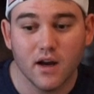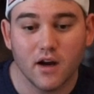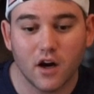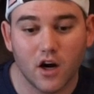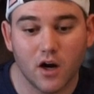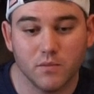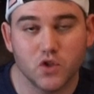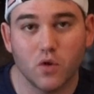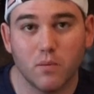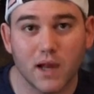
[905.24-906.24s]

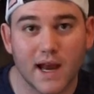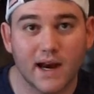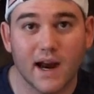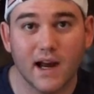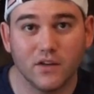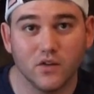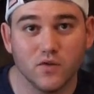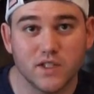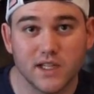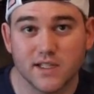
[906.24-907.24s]
to a black-eyed
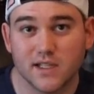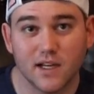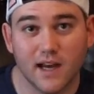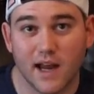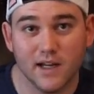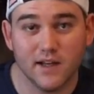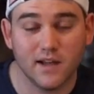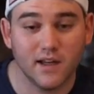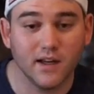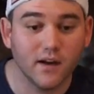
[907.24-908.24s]
leucistic
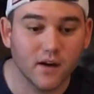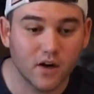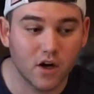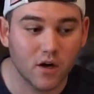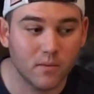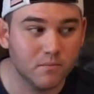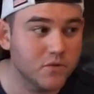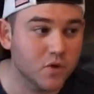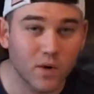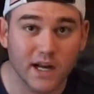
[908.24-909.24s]
anything.
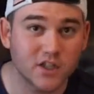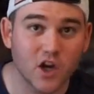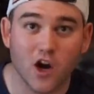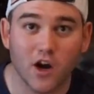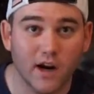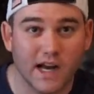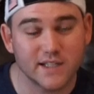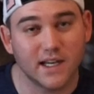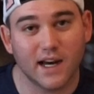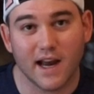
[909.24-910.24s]
So when I saw it, I
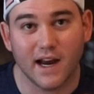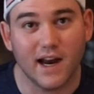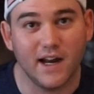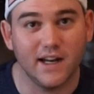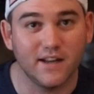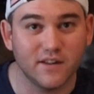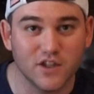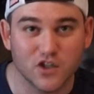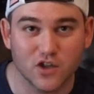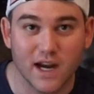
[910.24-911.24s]
was like, I gotta get
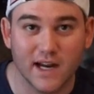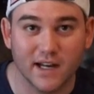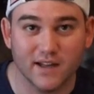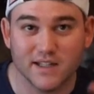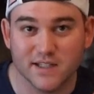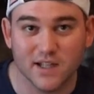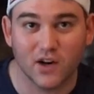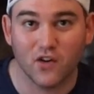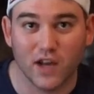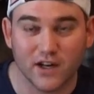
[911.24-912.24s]
this dragon. This is the
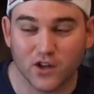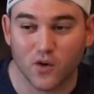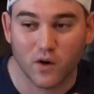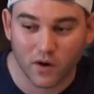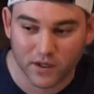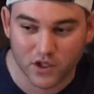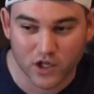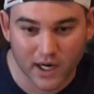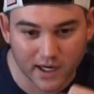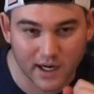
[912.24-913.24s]
collector quality
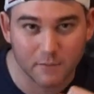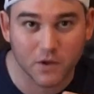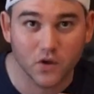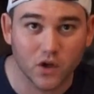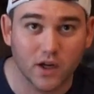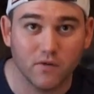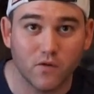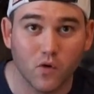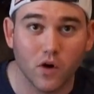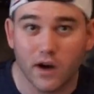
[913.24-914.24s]
dragon I've been looking
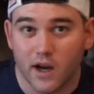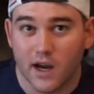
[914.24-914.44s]
for.